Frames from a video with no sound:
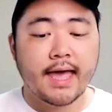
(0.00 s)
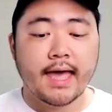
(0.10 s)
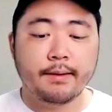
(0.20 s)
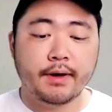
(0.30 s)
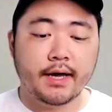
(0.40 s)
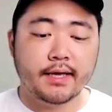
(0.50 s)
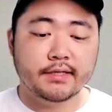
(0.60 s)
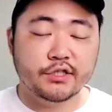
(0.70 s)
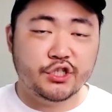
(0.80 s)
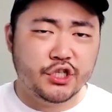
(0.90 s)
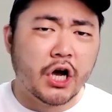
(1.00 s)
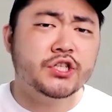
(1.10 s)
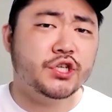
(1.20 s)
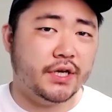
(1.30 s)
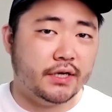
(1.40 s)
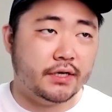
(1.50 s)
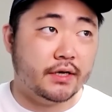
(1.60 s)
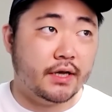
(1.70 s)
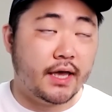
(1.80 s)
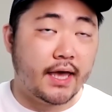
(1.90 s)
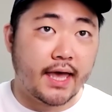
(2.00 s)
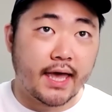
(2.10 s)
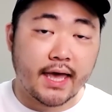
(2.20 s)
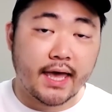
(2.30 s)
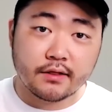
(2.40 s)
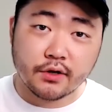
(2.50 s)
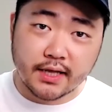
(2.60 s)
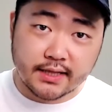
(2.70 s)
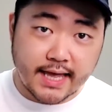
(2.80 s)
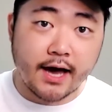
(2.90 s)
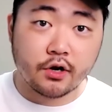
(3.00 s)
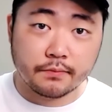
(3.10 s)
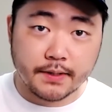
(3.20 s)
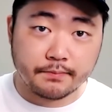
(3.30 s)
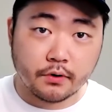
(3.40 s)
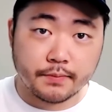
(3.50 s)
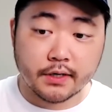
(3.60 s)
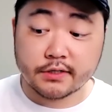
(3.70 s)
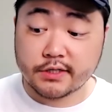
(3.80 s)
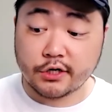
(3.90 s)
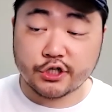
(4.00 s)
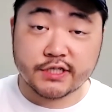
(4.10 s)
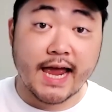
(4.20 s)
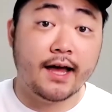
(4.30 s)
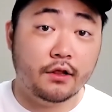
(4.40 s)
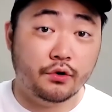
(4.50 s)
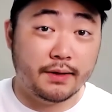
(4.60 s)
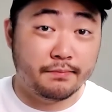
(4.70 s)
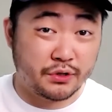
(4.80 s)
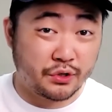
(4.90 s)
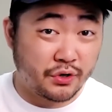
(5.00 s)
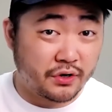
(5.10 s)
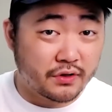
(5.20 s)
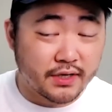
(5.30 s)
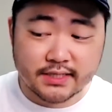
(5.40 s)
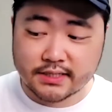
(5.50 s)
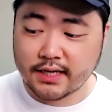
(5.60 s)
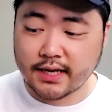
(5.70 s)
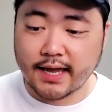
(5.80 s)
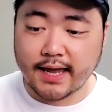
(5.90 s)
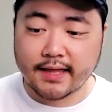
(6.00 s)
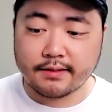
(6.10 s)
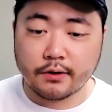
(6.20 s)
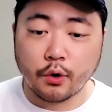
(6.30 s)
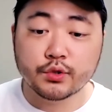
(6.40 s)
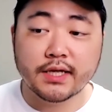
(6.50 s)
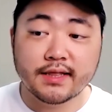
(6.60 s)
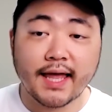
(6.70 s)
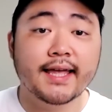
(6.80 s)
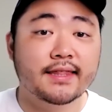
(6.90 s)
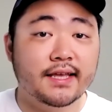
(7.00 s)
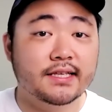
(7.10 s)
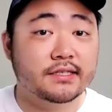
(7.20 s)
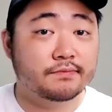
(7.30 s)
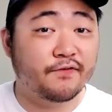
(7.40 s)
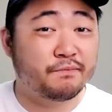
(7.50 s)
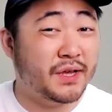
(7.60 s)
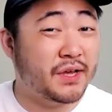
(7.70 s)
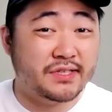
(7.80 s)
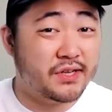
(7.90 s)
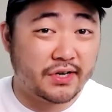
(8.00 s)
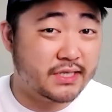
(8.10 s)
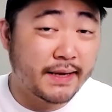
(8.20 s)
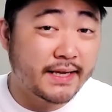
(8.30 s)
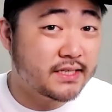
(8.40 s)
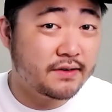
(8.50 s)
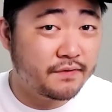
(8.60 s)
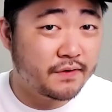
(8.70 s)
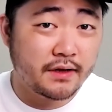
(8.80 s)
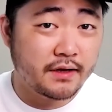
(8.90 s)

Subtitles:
Am I judging and looking down on people because they're shallow and materialistic and only like things because they're expensive?